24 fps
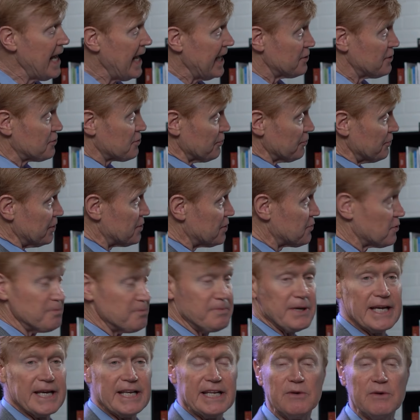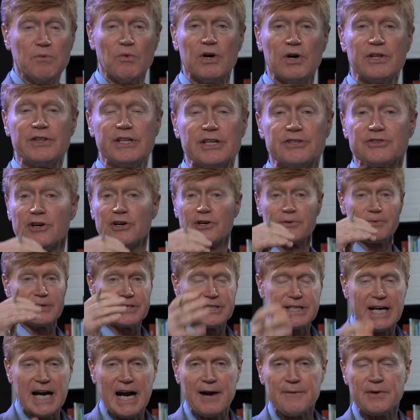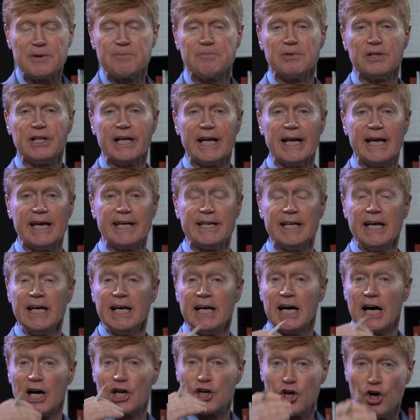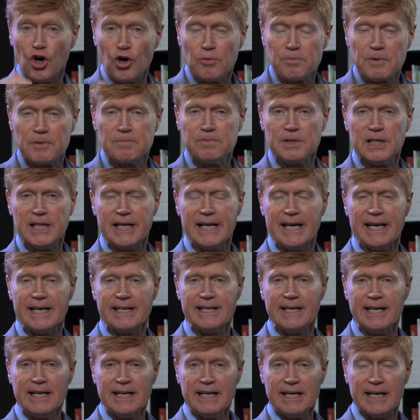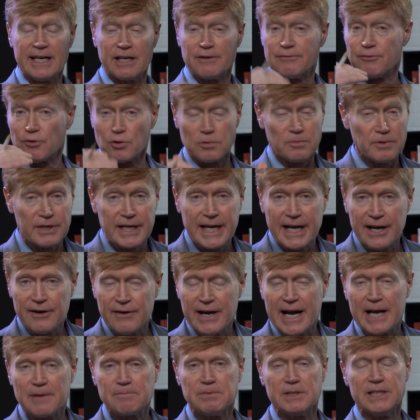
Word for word: And so this would be anyone that's on a retiree plan, a COBRA plan, an Affordable Care Act